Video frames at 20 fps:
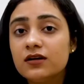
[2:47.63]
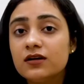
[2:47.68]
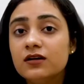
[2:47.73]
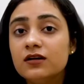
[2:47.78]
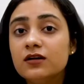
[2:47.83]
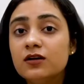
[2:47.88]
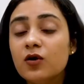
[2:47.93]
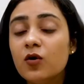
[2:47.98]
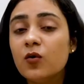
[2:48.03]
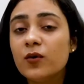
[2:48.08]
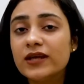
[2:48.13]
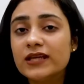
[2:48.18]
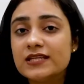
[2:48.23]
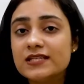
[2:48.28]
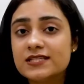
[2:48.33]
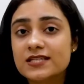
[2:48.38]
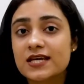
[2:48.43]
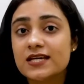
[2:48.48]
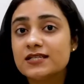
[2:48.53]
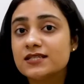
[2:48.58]

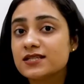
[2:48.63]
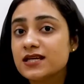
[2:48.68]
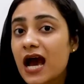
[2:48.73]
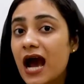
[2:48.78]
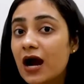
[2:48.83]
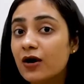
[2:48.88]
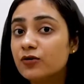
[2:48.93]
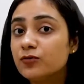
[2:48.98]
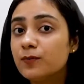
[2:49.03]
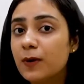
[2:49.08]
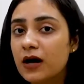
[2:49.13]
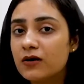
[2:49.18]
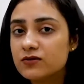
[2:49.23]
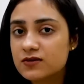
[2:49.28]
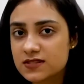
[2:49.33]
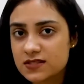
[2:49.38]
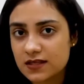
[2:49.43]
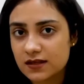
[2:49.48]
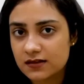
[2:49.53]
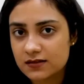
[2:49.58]
low-intent outbound
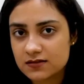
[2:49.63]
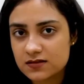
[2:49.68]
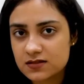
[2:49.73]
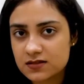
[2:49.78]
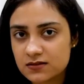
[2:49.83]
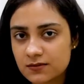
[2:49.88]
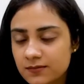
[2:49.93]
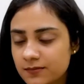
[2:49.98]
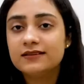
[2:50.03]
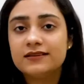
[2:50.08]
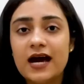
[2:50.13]
sales.